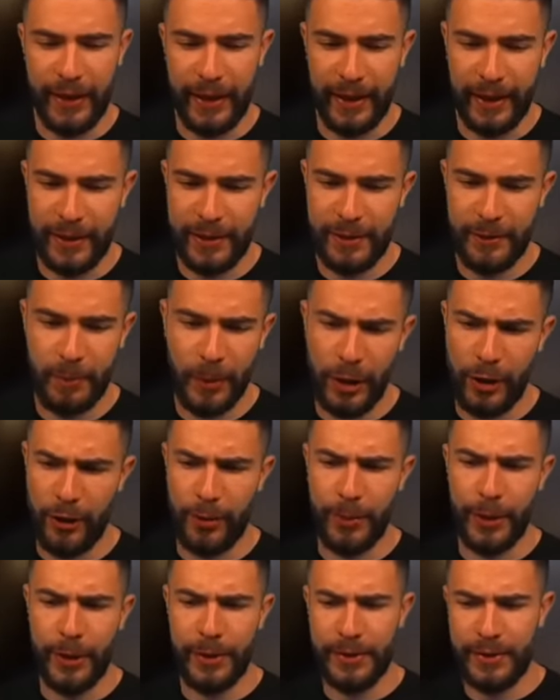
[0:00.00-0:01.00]

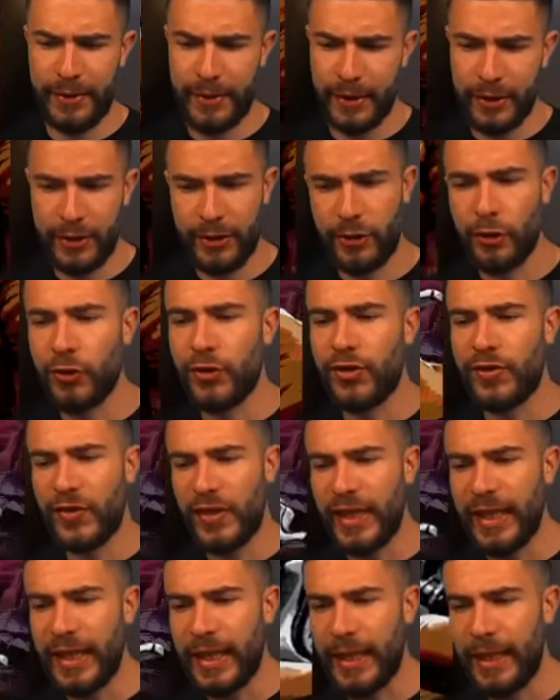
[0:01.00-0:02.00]
experiment to
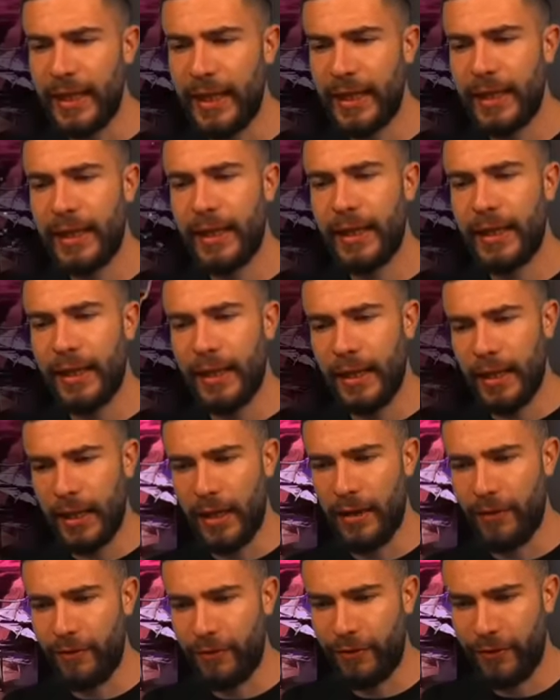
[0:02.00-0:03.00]
see if